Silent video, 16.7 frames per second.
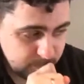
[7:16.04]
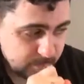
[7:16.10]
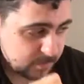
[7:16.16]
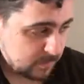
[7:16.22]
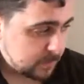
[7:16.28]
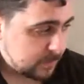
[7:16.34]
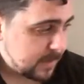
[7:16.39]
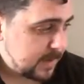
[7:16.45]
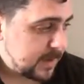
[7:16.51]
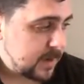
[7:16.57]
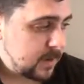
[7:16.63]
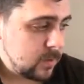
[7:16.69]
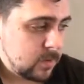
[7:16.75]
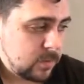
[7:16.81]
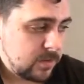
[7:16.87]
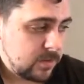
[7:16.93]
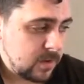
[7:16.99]
And
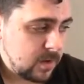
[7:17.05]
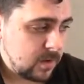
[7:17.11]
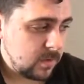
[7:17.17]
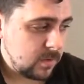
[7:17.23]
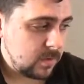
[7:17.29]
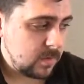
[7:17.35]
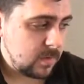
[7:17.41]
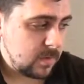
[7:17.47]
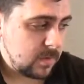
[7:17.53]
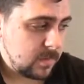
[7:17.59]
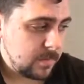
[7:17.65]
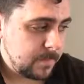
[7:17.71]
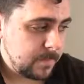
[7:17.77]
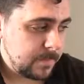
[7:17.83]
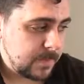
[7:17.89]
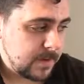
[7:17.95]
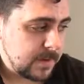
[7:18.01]
also
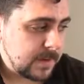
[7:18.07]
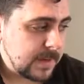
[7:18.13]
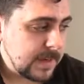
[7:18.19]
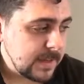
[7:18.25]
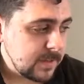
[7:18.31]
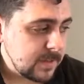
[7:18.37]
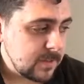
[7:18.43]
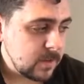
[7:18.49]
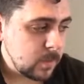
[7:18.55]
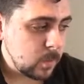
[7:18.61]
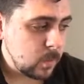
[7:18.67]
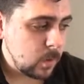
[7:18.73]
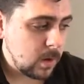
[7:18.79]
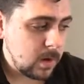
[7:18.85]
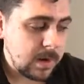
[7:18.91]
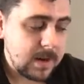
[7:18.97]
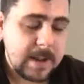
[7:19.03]
you need to
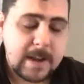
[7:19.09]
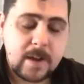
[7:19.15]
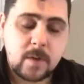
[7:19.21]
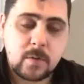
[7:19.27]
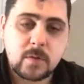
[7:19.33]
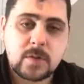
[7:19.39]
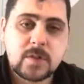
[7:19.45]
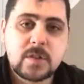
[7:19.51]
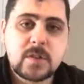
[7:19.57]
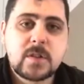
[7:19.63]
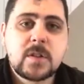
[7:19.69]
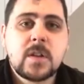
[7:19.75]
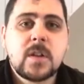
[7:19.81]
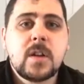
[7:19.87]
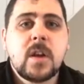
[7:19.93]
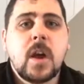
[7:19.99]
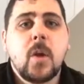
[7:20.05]
work out
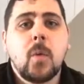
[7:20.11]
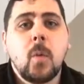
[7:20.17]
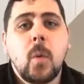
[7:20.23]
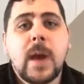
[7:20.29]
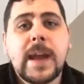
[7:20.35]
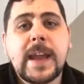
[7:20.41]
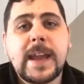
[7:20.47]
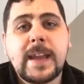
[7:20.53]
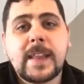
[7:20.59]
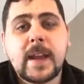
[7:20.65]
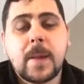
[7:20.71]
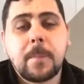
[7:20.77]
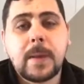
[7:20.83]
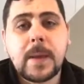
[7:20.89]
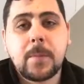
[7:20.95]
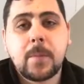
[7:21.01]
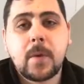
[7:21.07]
a way that
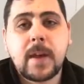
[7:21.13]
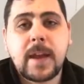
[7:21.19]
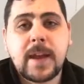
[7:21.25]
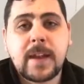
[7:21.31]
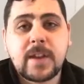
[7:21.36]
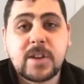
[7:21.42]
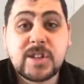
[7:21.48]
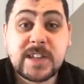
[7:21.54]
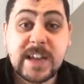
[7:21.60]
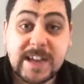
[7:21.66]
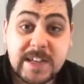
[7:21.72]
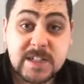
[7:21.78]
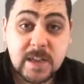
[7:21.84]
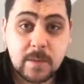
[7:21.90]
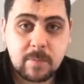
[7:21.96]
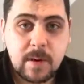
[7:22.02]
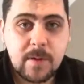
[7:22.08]
people can change
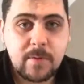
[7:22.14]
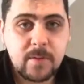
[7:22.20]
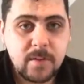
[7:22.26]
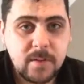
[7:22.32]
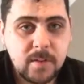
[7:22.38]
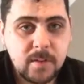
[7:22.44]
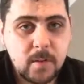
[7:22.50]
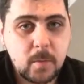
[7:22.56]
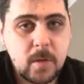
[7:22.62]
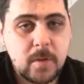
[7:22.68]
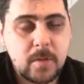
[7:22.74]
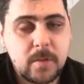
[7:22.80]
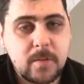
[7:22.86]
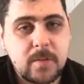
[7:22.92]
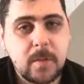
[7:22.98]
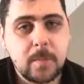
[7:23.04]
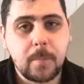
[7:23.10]
their preferences as well. So
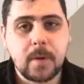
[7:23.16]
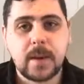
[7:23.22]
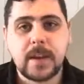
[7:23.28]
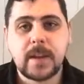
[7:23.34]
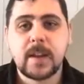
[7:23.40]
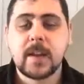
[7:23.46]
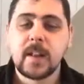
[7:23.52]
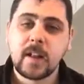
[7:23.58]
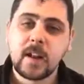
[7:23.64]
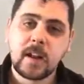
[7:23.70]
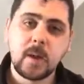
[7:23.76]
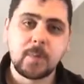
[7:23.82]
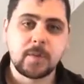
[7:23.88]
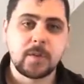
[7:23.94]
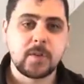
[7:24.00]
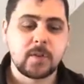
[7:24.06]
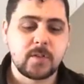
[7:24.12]
if somebody
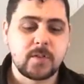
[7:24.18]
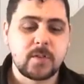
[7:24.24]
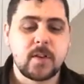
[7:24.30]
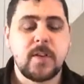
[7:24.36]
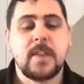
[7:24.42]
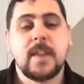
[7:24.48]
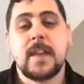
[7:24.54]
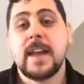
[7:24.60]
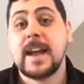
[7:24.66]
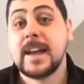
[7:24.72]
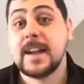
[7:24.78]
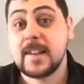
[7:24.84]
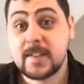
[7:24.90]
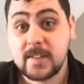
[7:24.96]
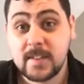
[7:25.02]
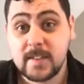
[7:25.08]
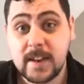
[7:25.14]
comes on your site, they
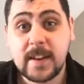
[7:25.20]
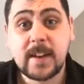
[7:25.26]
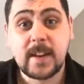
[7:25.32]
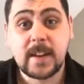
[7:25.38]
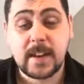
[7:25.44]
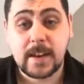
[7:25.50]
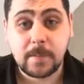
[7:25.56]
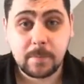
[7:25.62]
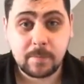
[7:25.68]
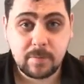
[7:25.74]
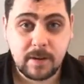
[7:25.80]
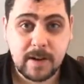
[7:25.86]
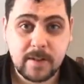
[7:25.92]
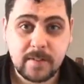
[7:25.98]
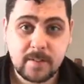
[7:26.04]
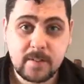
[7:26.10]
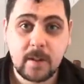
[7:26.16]
accidentally
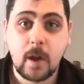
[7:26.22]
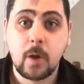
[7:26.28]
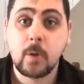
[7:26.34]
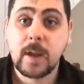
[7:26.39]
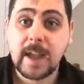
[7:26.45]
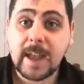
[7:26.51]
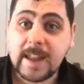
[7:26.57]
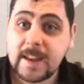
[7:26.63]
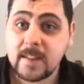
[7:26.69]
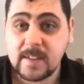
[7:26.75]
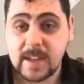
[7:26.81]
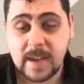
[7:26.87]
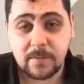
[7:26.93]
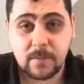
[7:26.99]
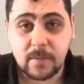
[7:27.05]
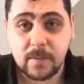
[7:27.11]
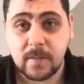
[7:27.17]
press OK to
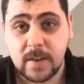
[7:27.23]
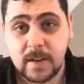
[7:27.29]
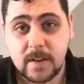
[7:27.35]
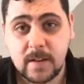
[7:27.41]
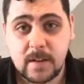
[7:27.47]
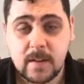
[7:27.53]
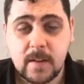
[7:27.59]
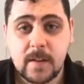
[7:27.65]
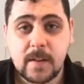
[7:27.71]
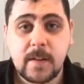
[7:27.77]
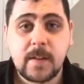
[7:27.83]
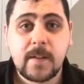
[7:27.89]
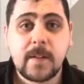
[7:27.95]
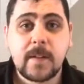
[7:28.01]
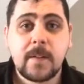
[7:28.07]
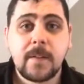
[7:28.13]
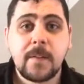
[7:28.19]
everything,
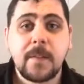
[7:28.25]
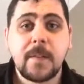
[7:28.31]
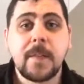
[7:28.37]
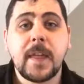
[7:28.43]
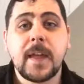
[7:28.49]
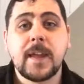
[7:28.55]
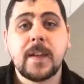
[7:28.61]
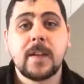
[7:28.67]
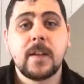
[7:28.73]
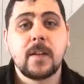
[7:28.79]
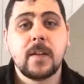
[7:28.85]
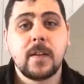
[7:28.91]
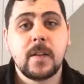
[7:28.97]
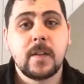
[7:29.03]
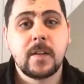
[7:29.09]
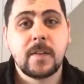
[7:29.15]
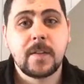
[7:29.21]
then
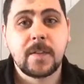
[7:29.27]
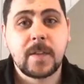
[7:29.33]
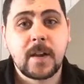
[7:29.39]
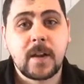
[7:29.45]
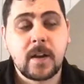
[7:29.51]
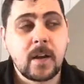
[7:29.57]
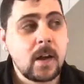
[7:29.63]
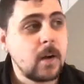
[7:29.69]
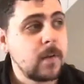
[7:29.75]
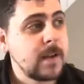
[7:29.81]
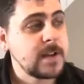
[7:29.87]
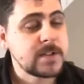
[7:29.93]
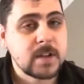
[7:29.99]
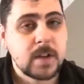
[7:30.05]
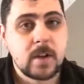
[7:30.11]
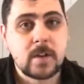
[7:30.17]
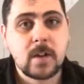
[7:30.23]
they're like, oh,
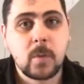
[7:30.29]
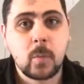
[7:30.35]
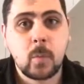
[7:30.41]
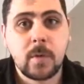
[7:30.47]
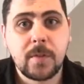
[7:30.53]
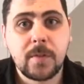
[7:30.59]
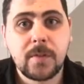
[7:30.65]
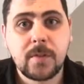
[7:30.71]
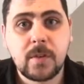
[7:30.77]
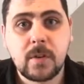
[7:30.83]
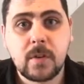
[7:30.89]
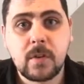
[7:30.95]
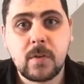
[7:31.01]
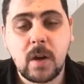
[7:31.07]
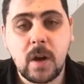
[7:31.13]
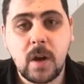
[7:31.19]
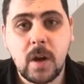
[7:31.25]
actually, I don't want to